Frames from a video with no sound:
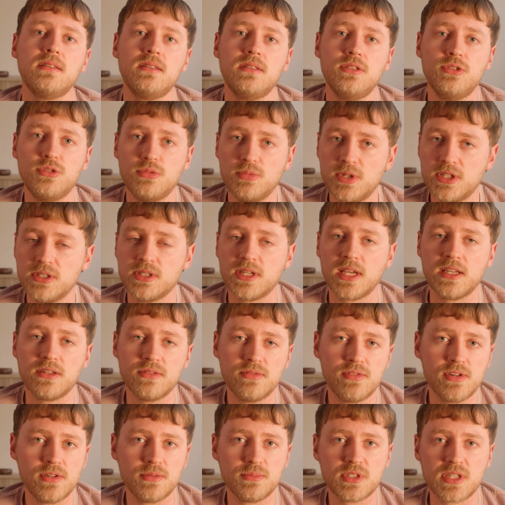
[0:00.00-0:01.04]
you will get your
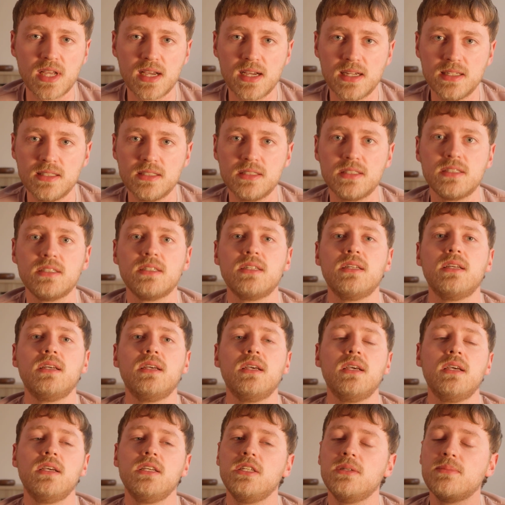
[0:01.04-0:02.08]
film scanned.
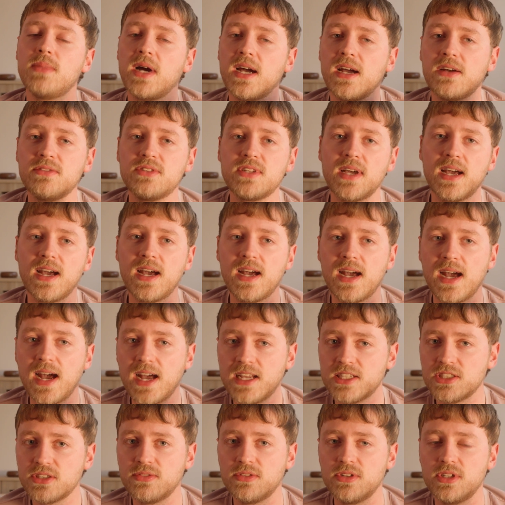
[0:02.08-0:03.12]
You might have to
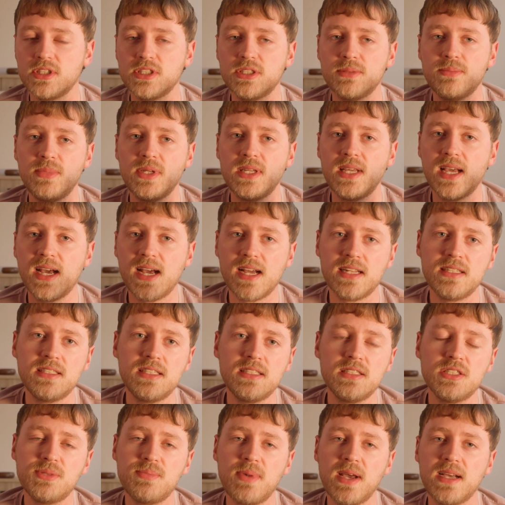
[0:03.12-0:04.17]
ask for it to be hand
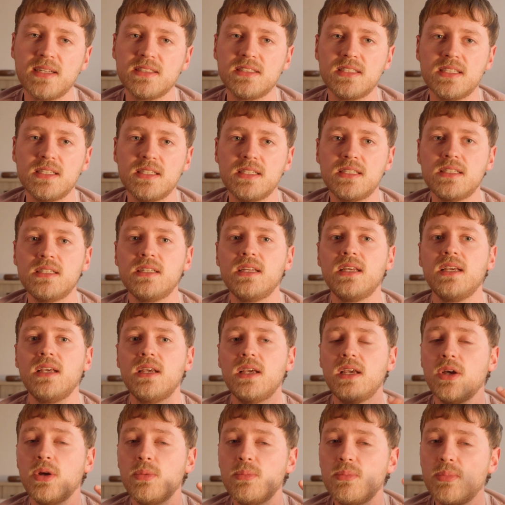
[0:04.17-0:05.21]
inspected,
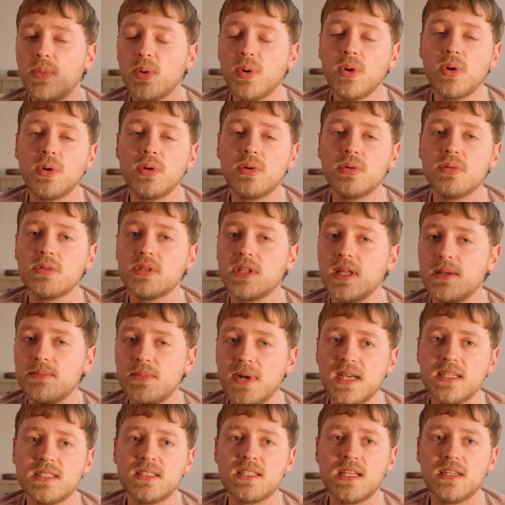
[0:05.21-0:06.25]
but they
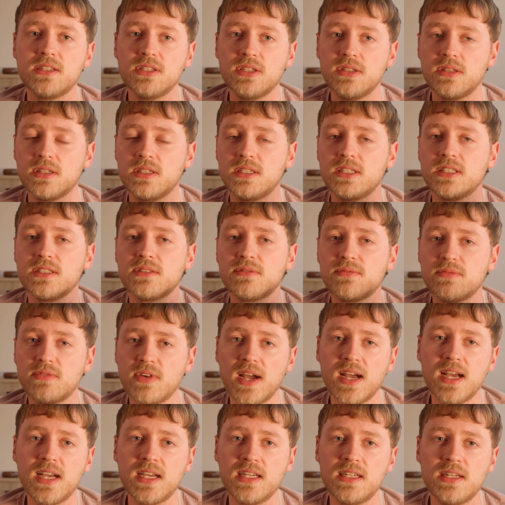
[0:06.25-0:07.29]
might tell you that it's
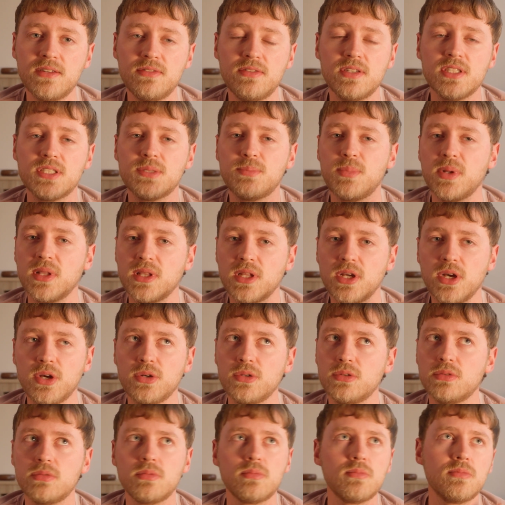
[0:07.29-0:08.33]
fine if it's
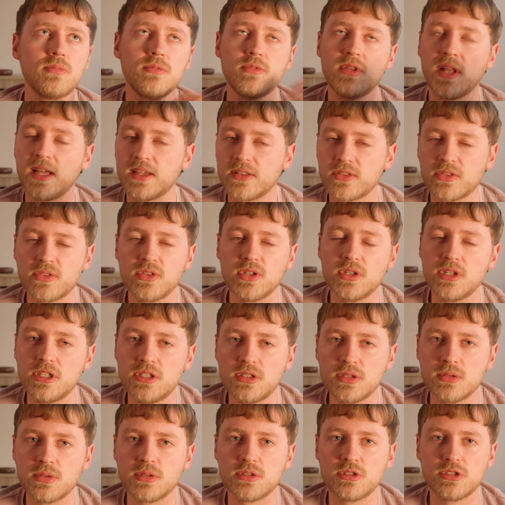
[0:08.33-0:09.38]
below like
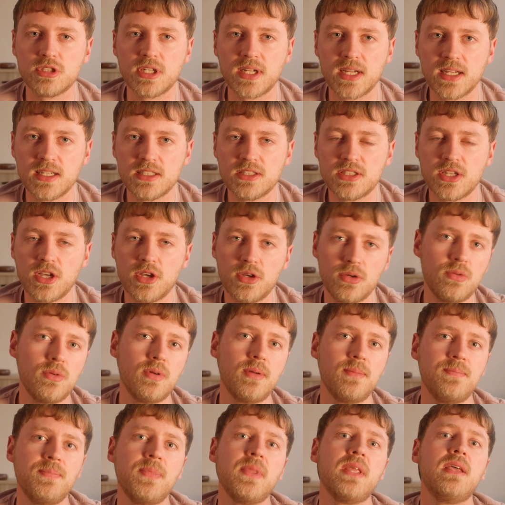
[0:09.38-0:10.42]
3200 ISO.
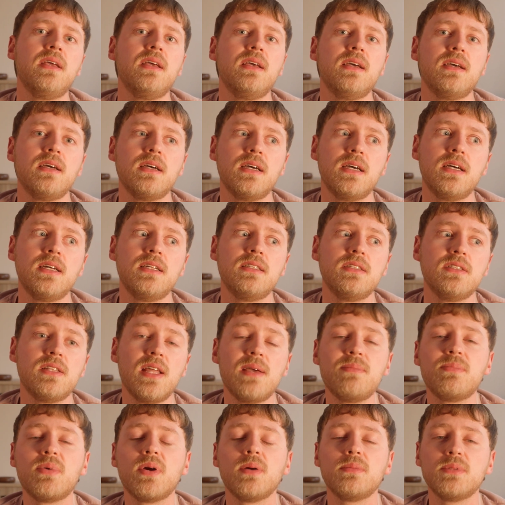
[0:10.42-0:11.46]
And
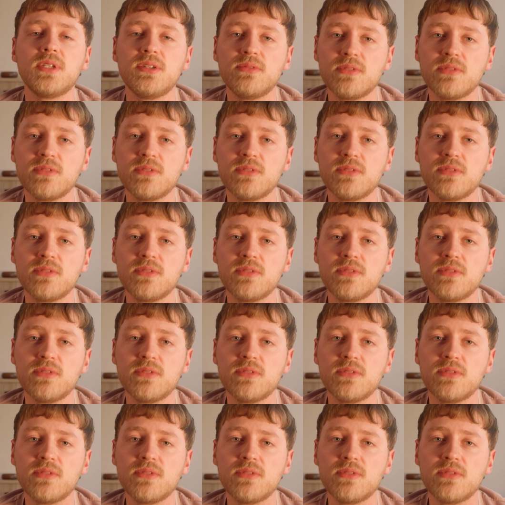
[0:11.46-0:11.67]
they're probably